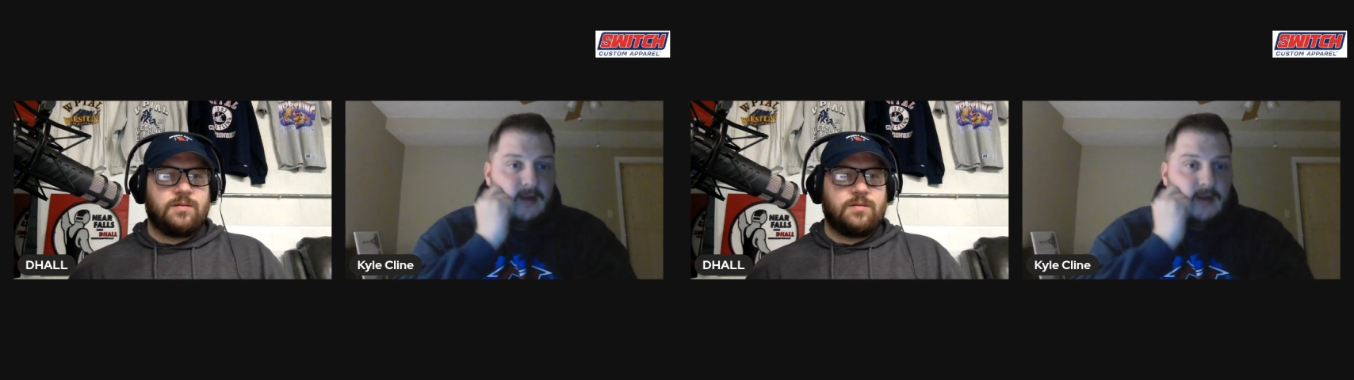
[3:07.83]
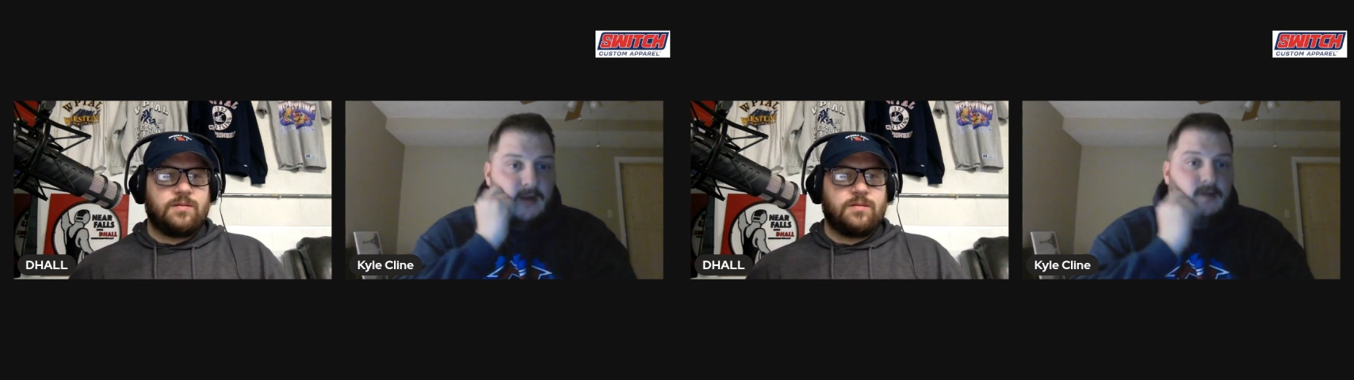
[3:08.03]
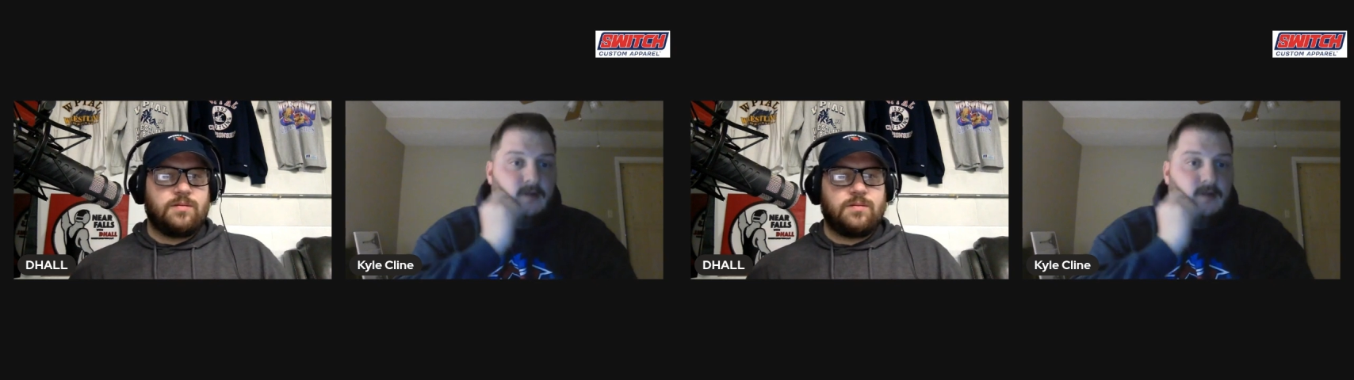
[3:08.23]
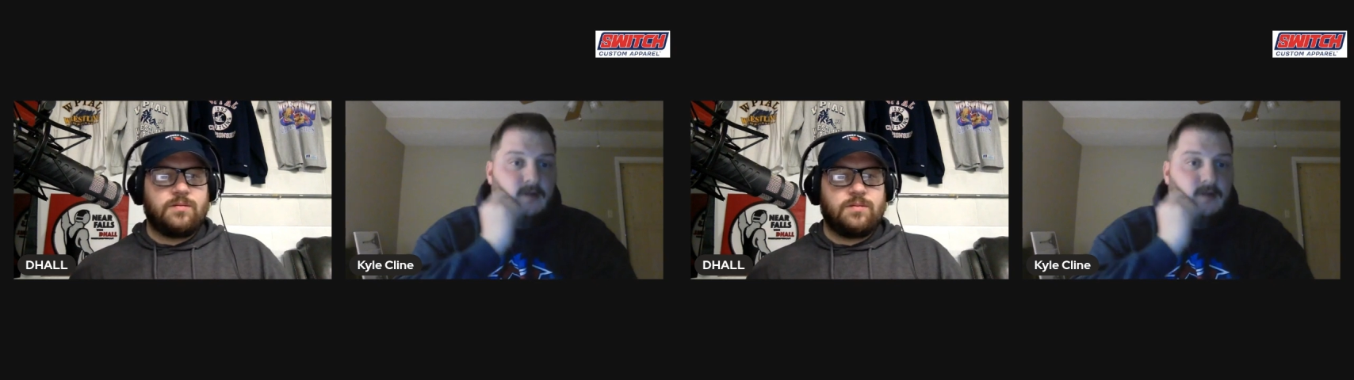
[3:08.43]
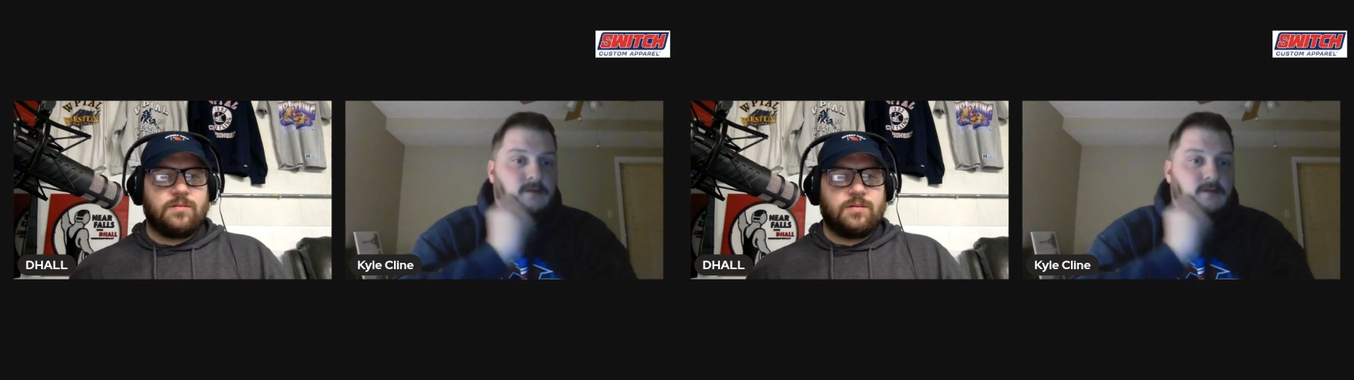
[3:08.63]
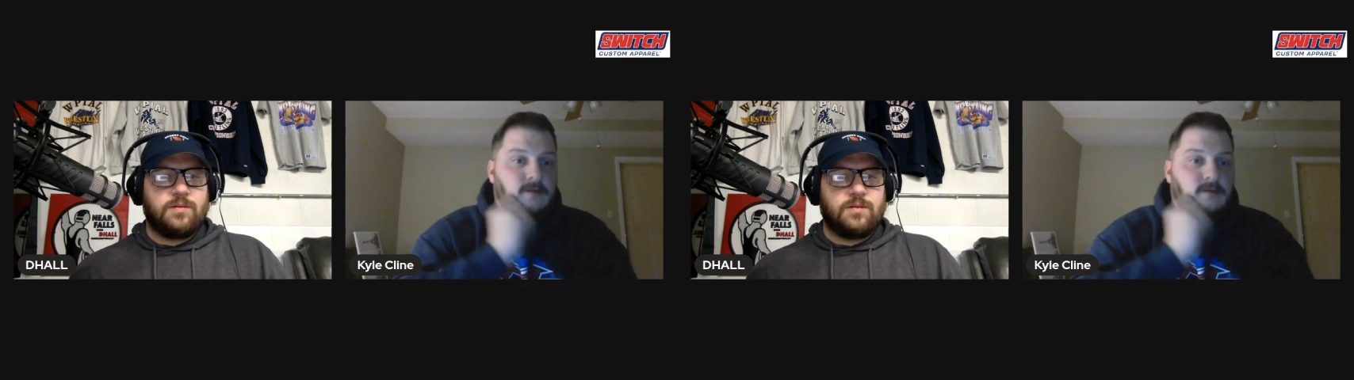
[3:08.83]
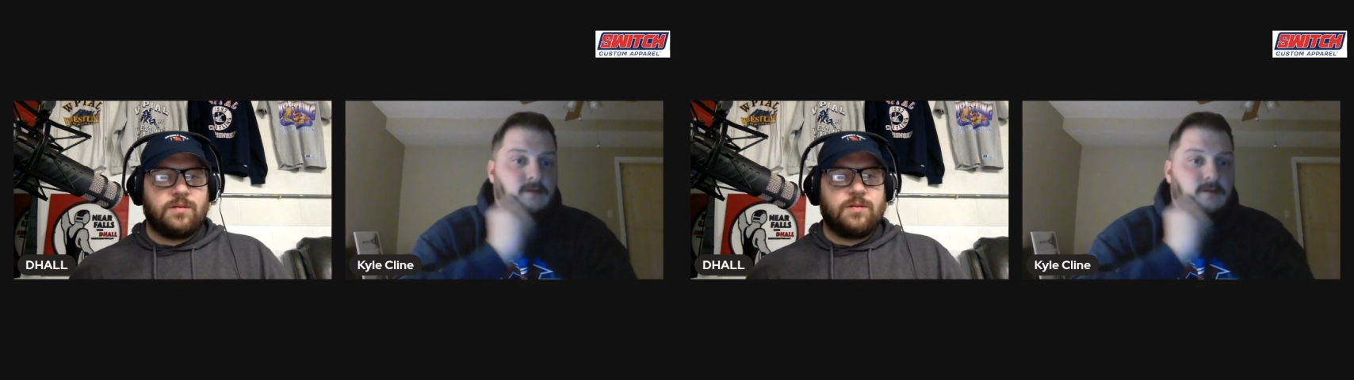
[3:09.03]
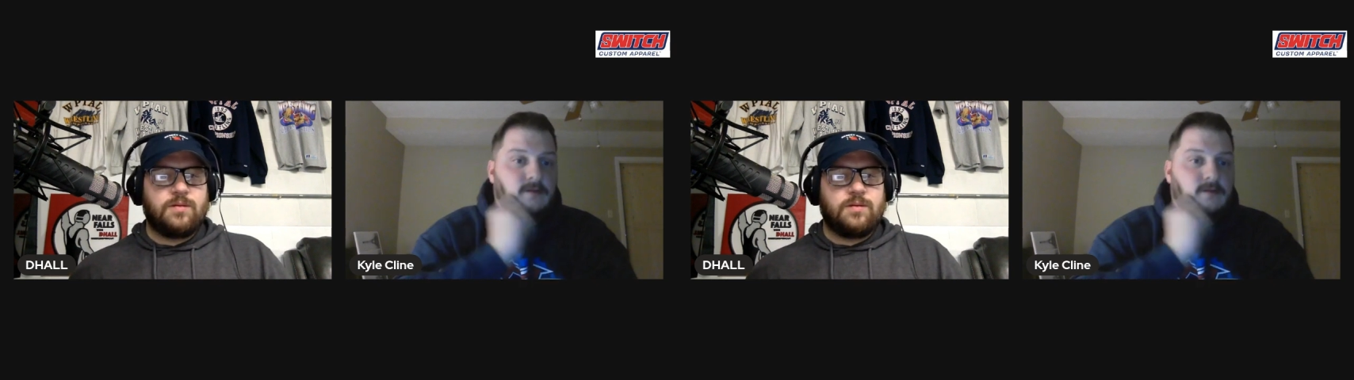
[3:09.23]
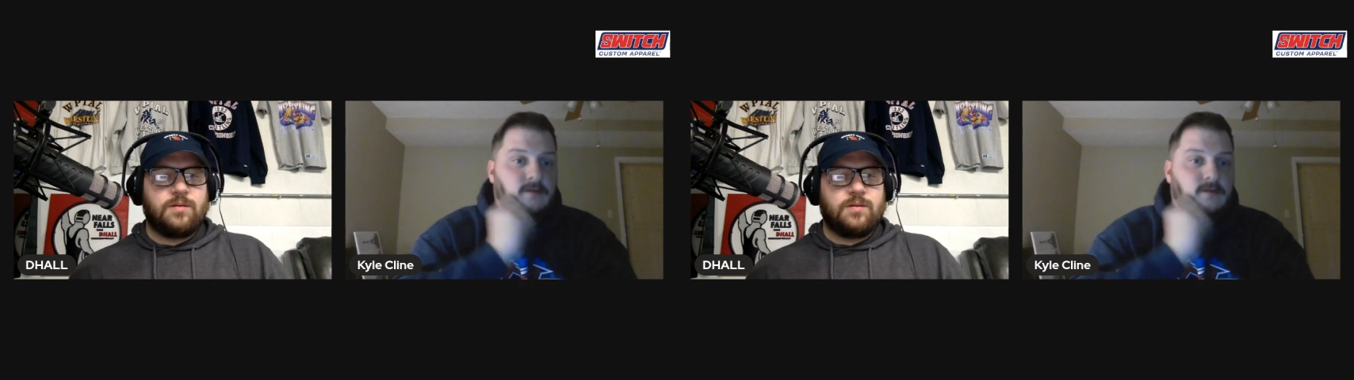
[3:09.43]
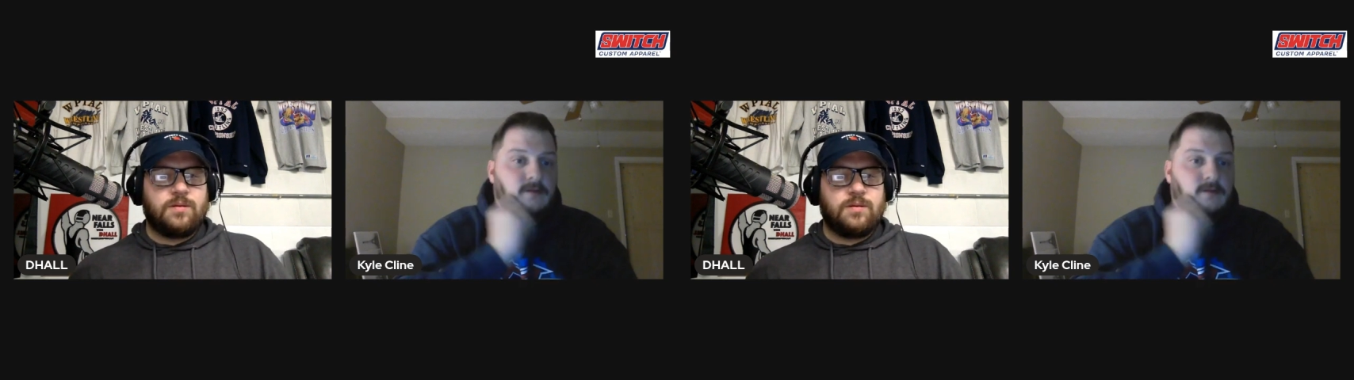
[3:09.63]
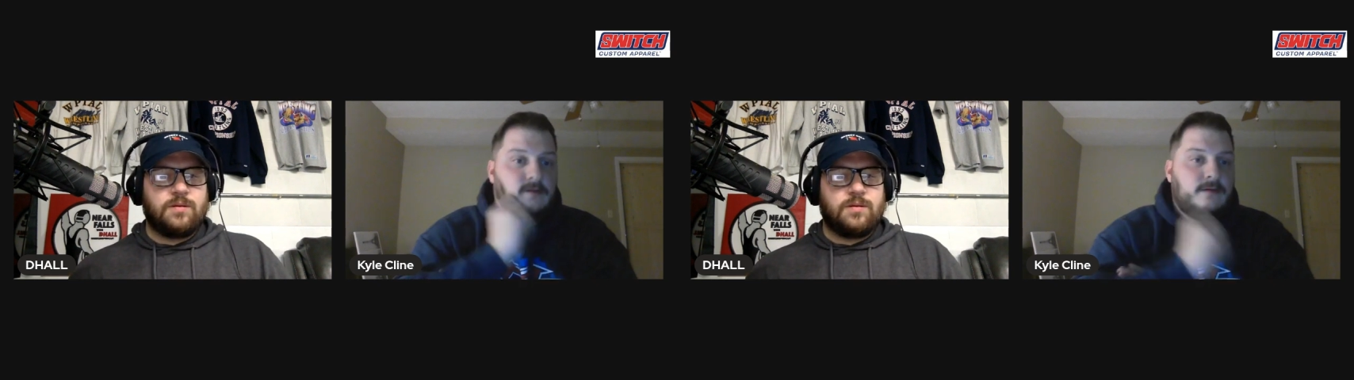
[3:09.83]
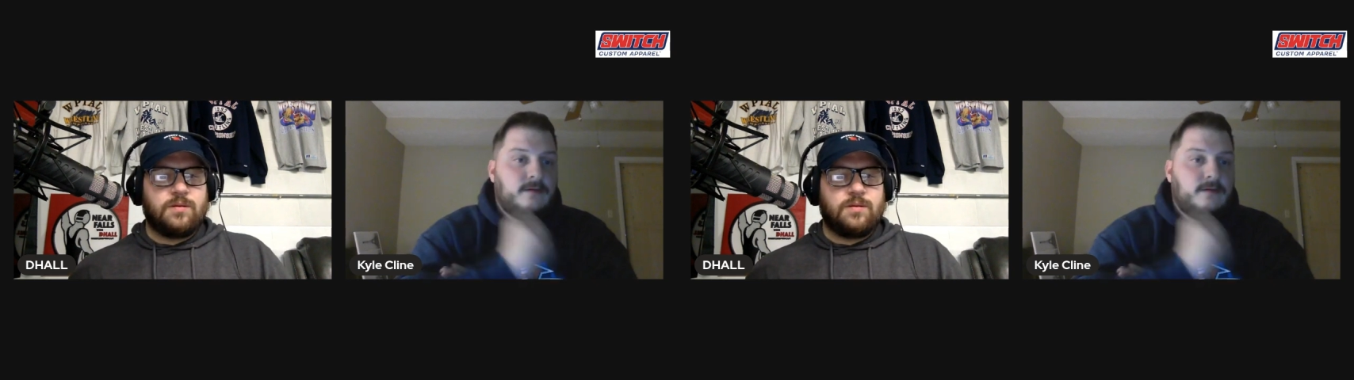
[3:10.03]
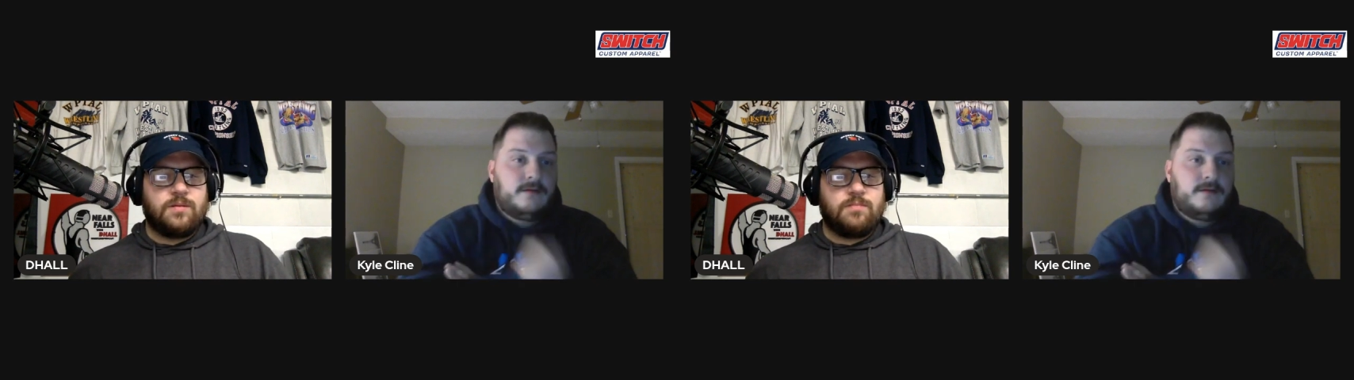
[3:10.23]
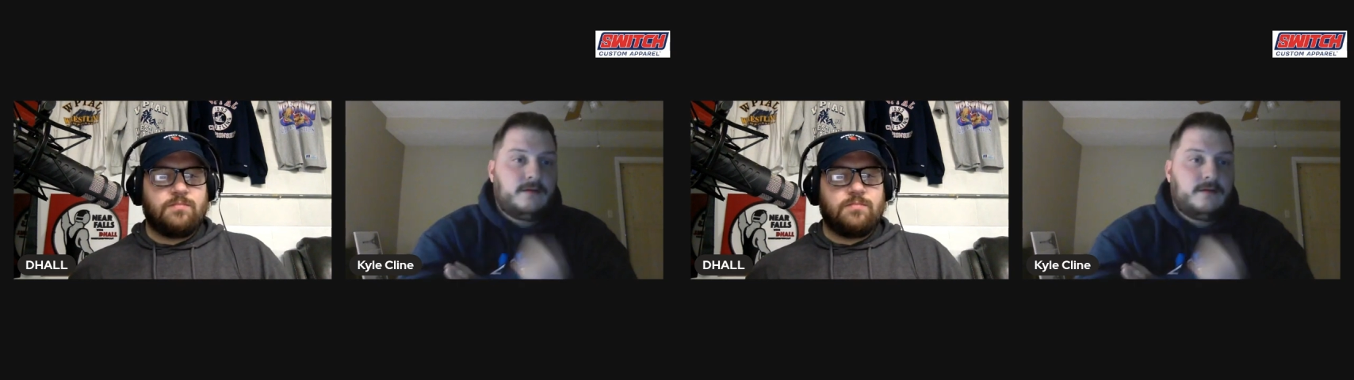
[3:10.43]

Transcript: Nothing is said.